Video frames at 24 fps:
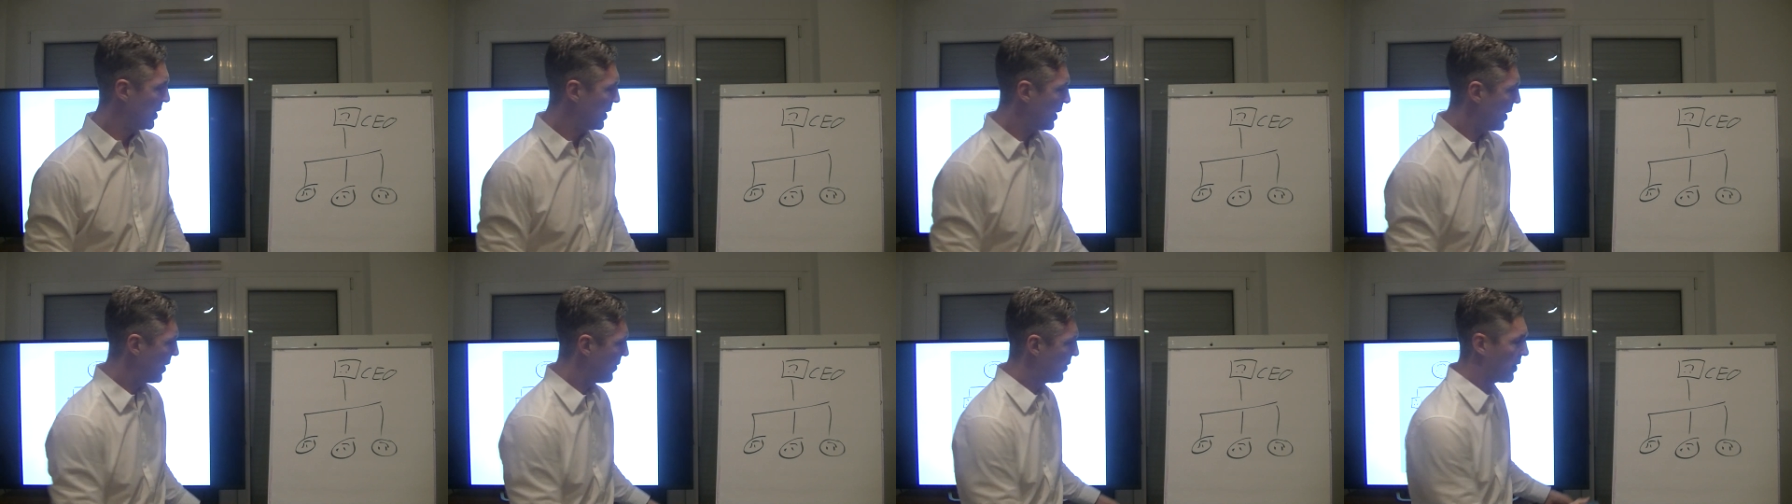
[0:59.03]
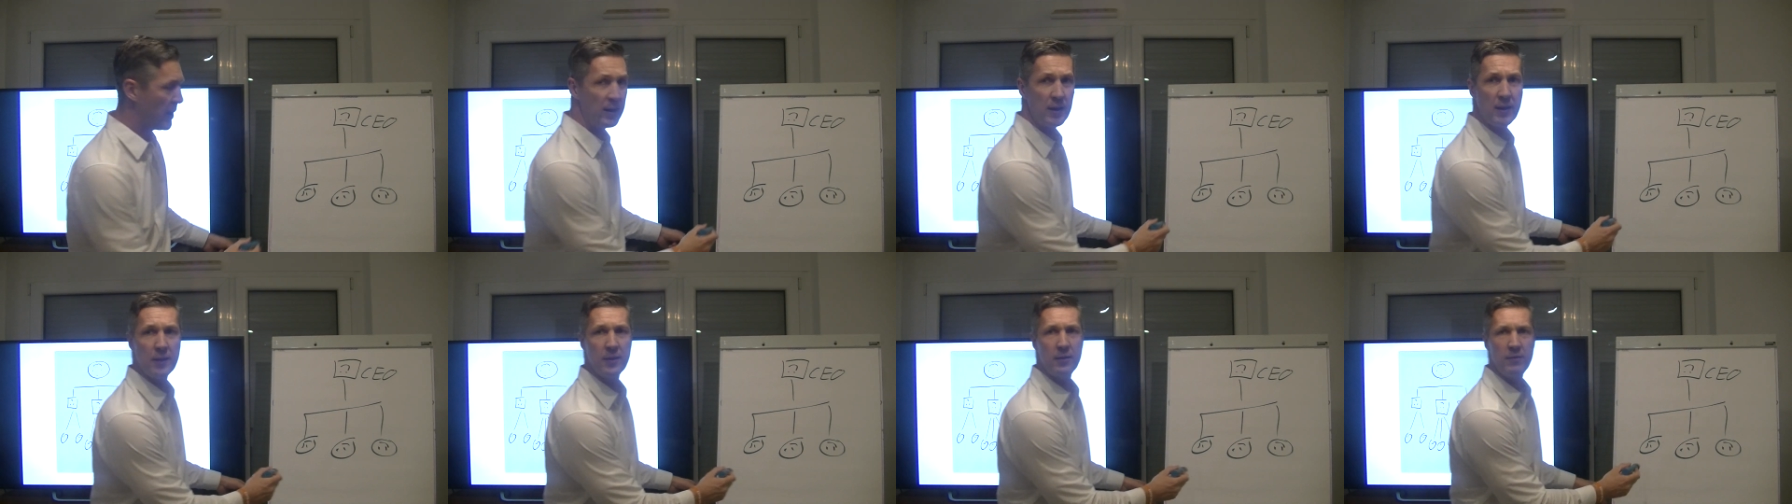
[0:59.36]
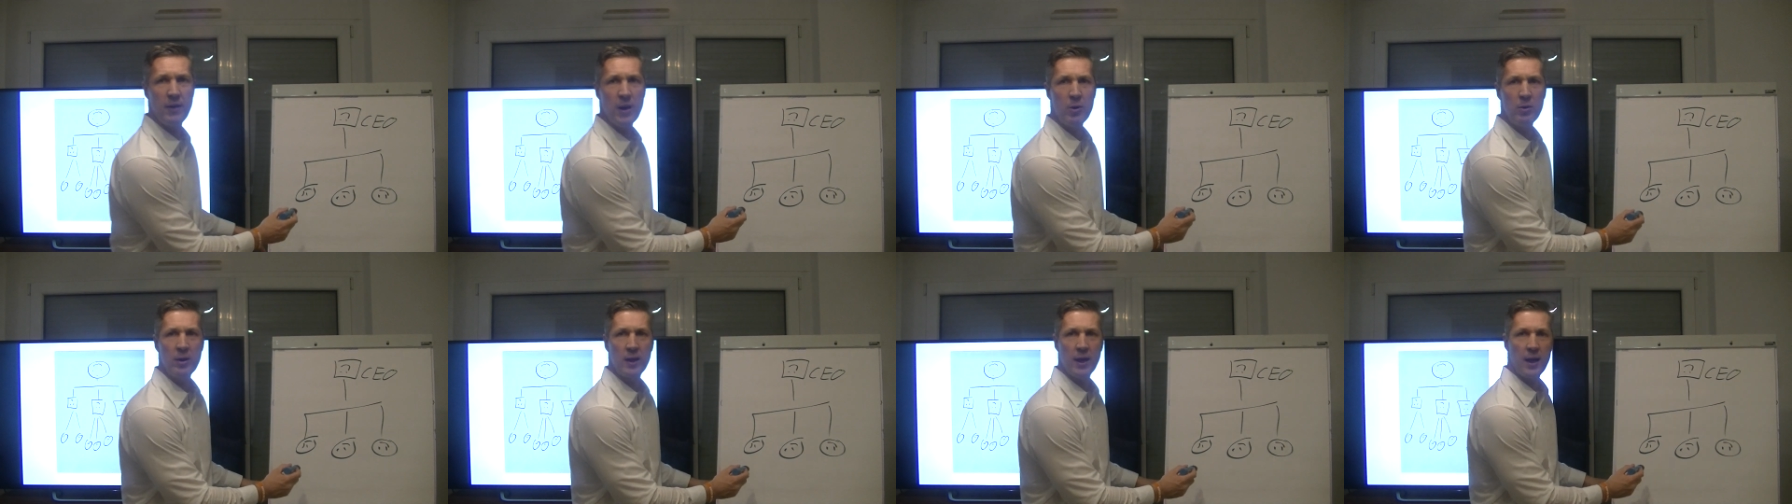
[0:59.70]
And then in the
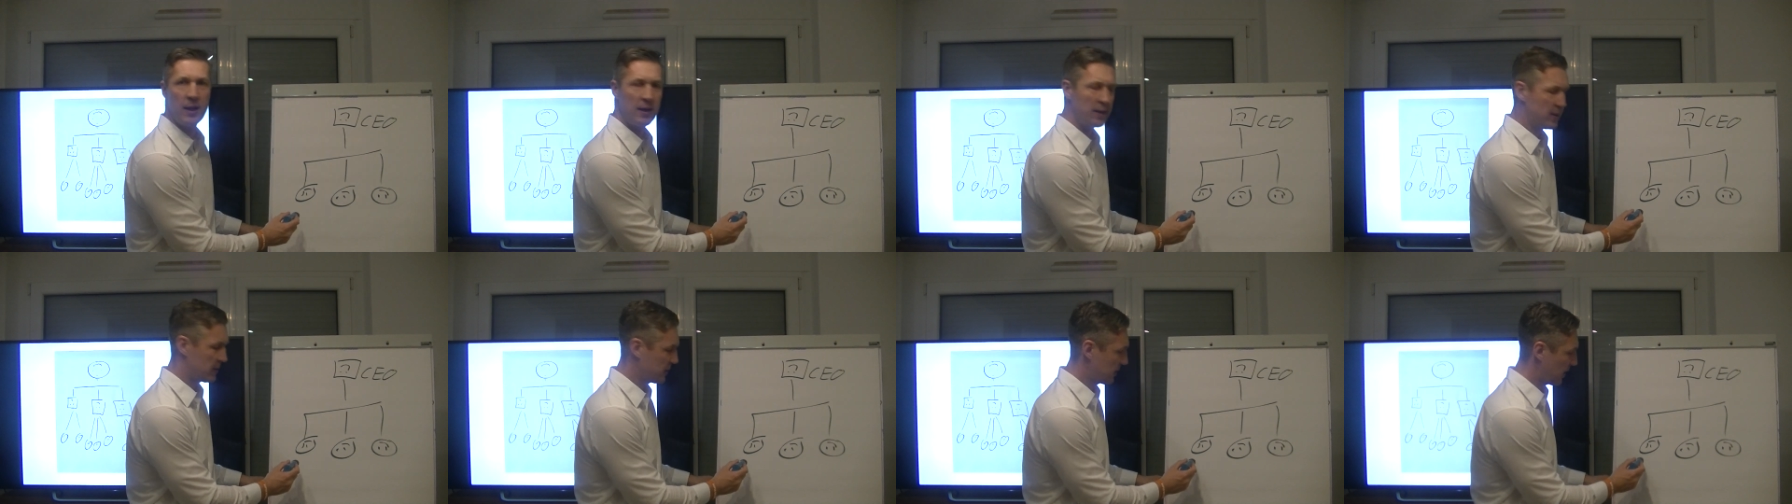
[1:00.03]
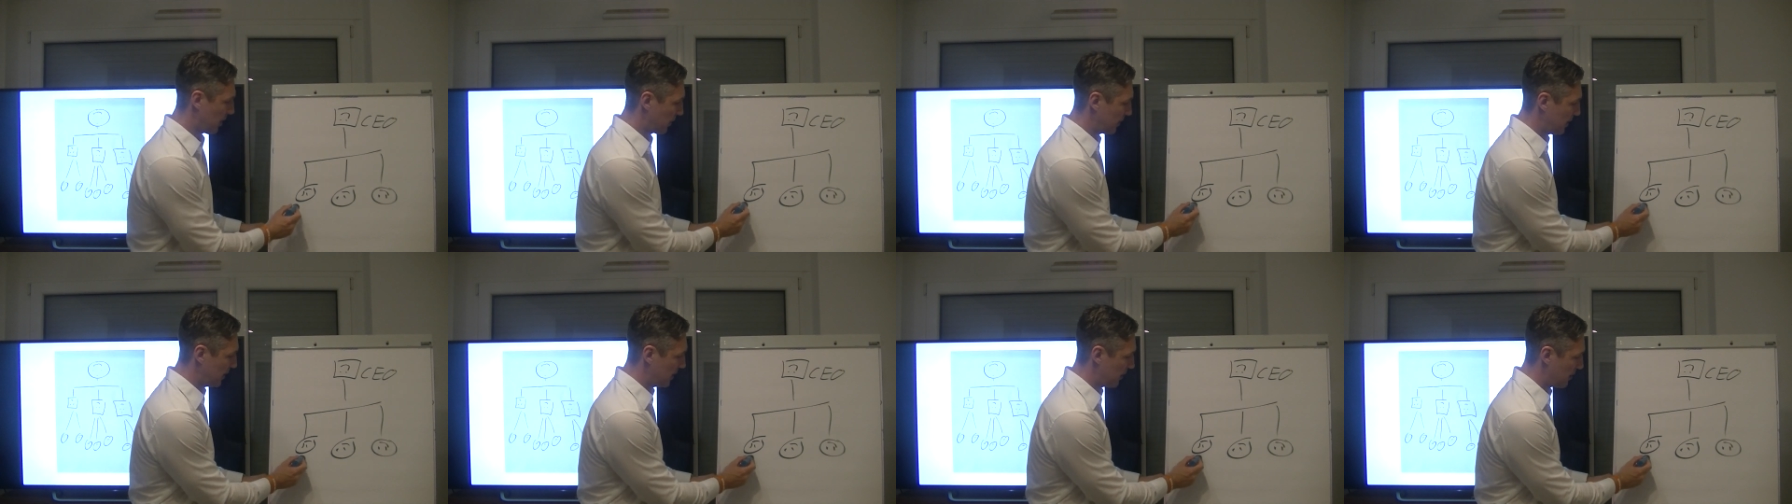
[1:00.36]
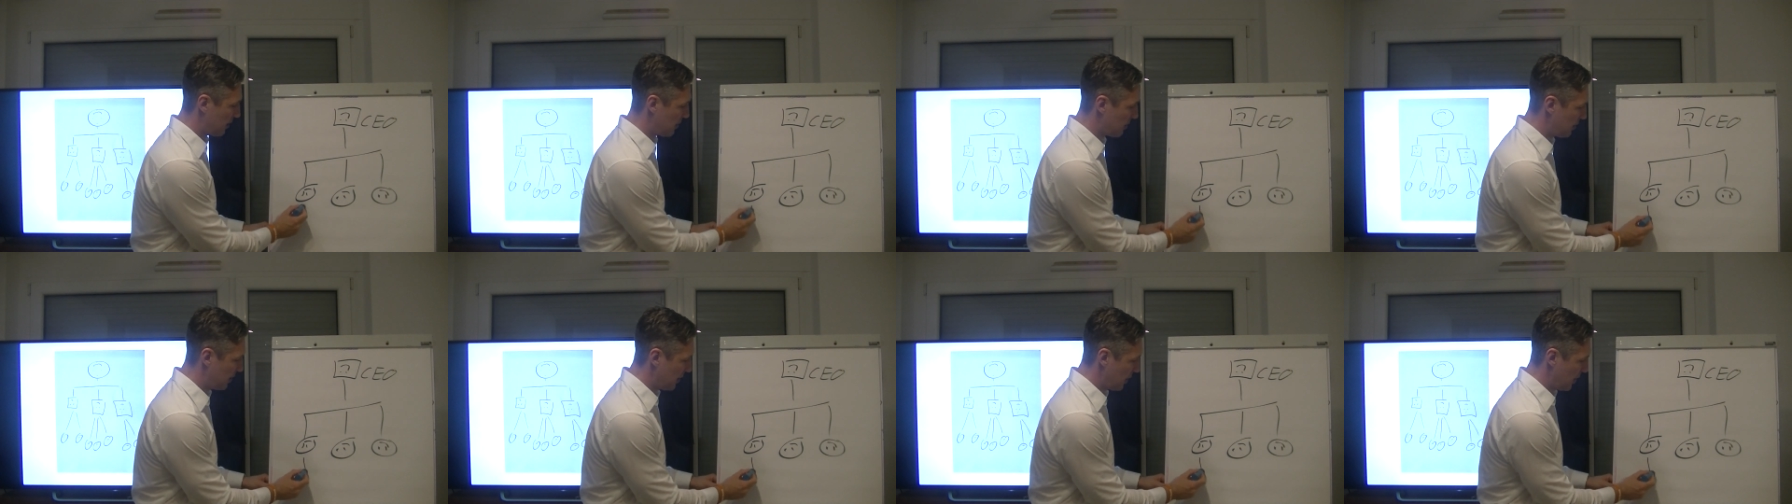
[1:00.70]
very end, down
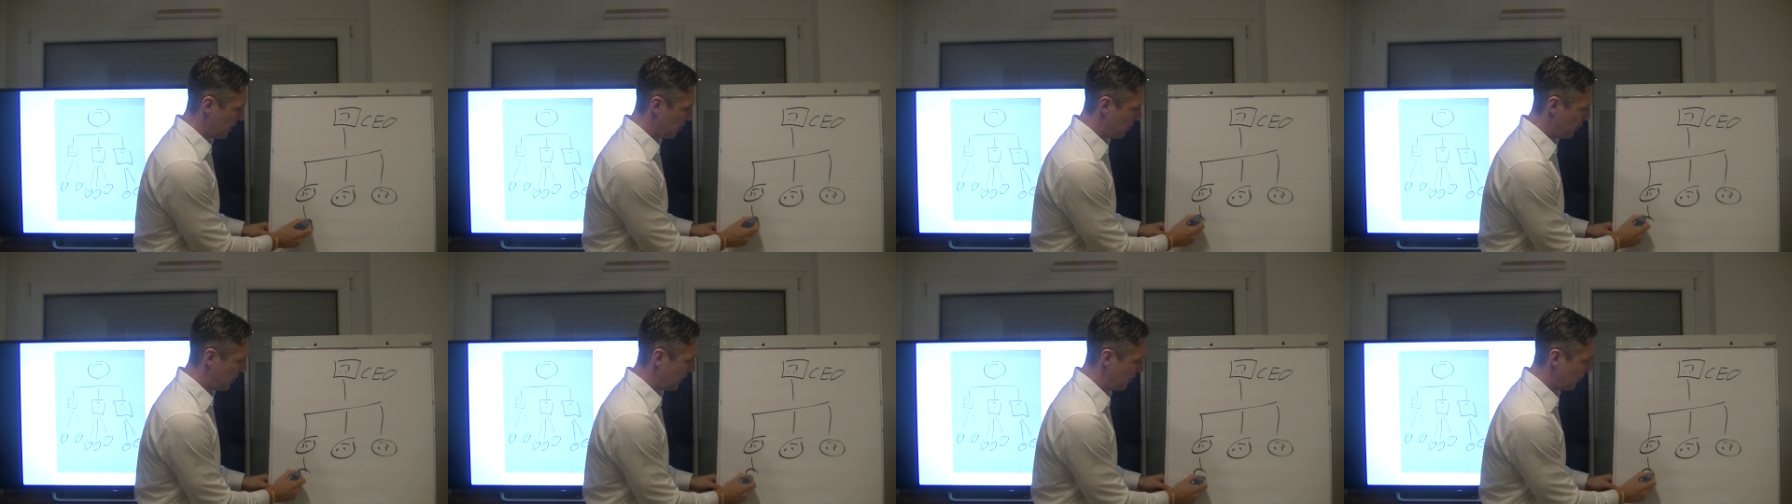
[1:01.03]
here, we